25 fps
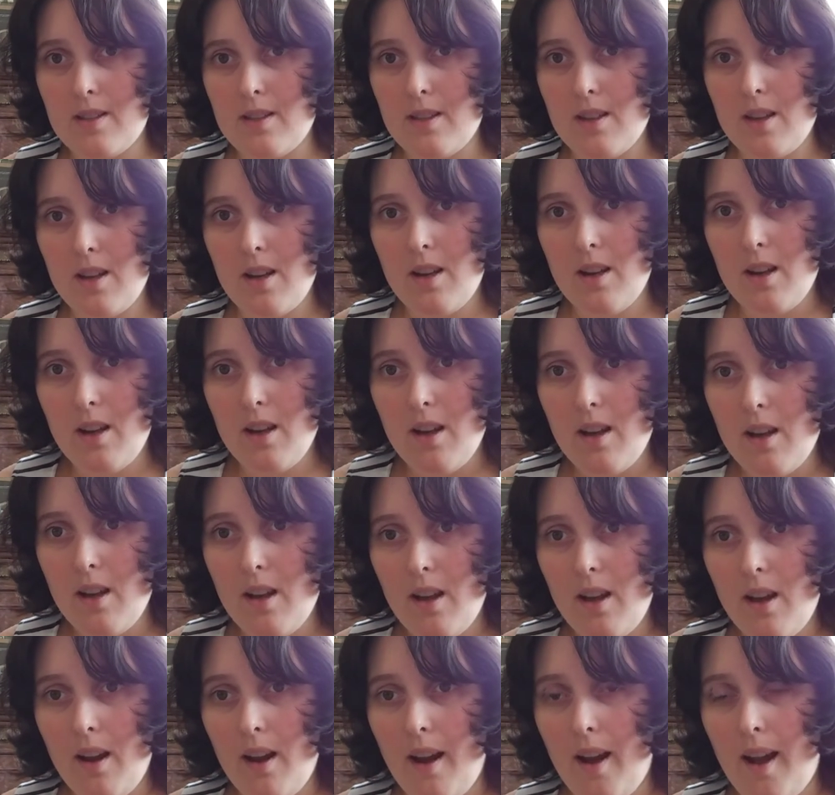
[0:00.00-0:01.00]
for me.
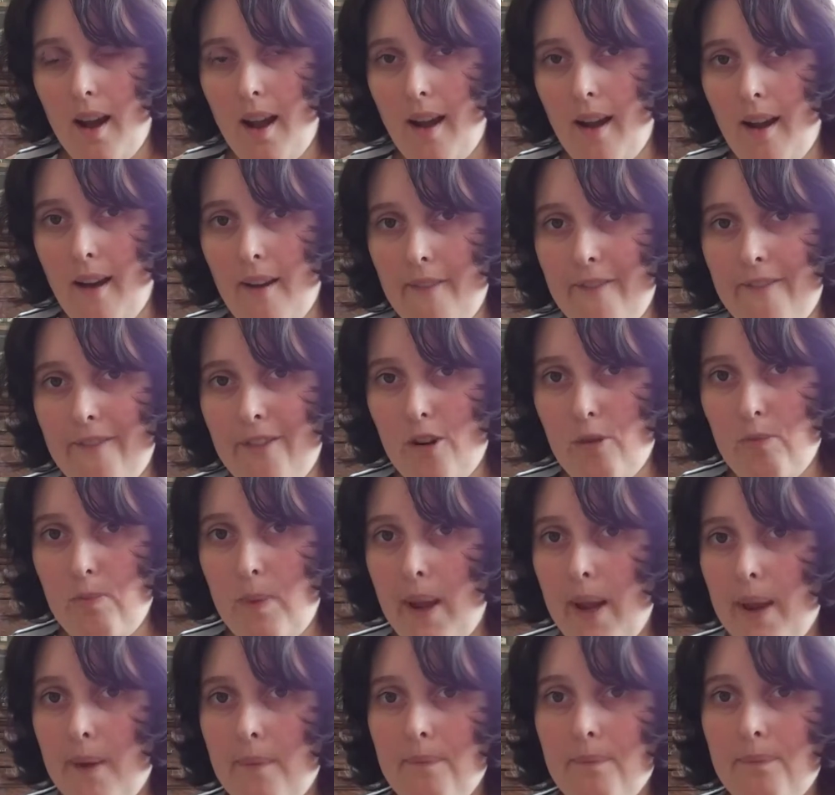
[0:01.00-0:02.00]

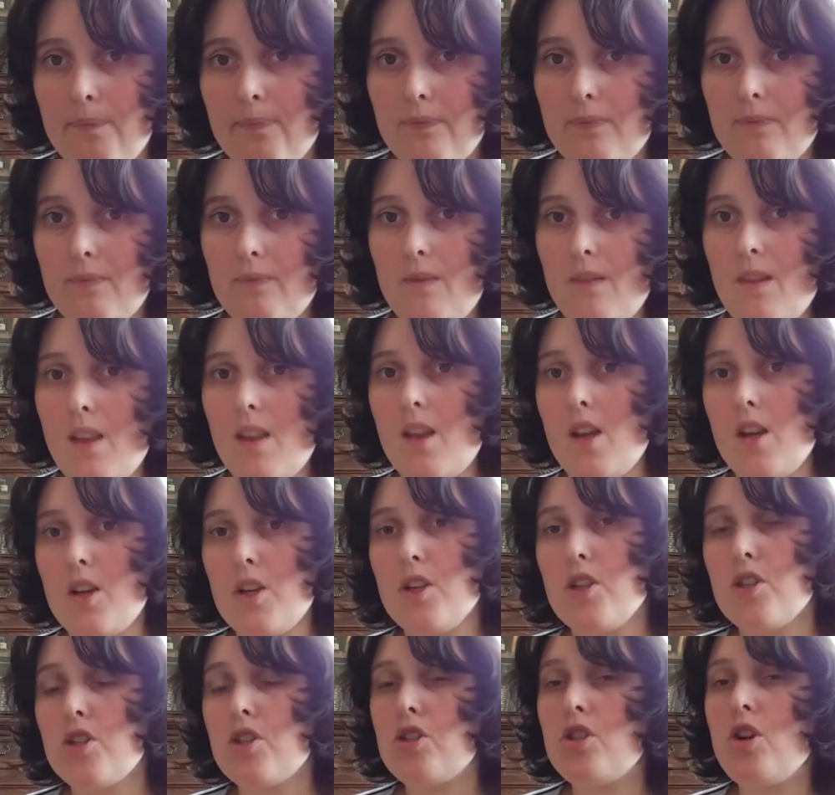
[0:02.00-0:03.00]
So I rated it
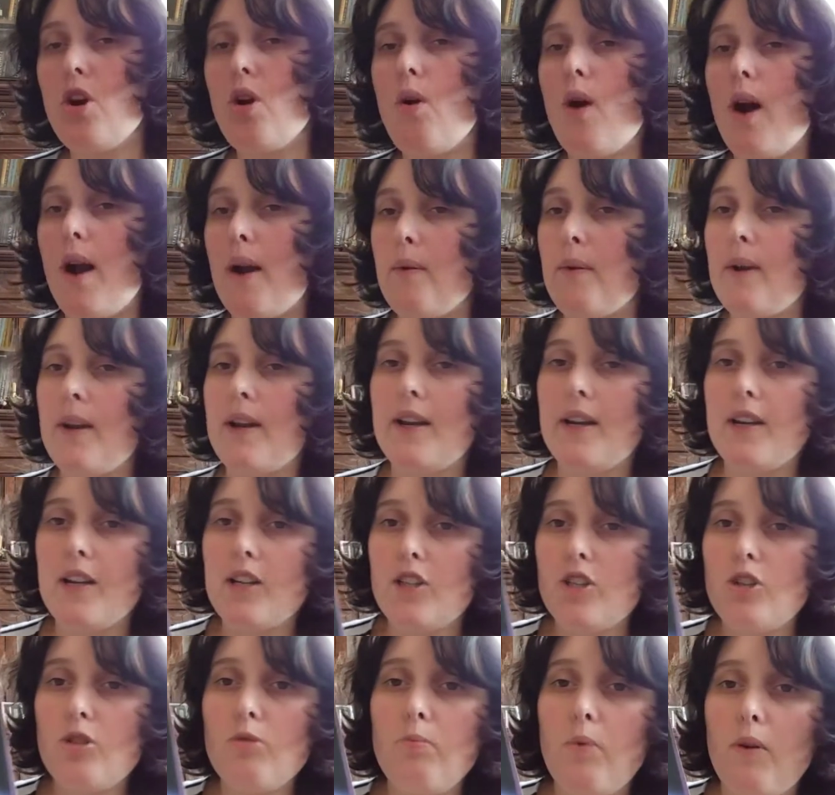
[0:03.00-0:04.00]
2.5 out of 5
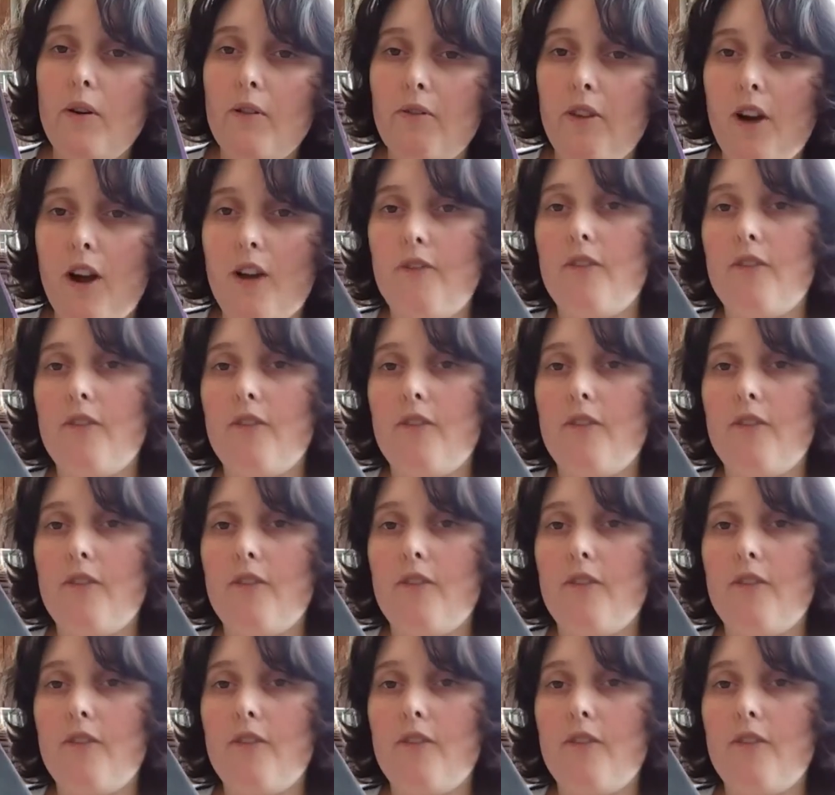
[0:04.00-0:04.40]
stars.